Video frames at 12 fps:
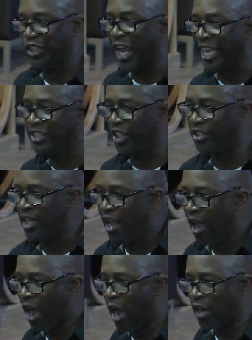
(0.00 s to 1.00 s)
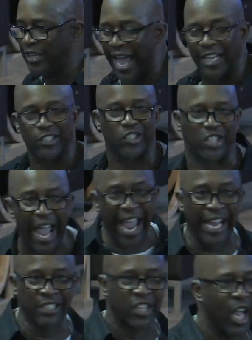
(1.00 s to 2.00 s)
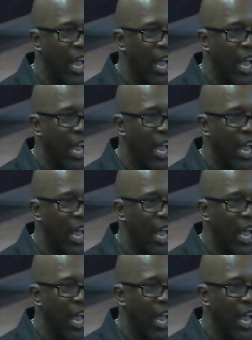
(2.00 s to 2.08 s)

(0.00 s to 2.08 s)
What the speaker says: Jesus. All our sins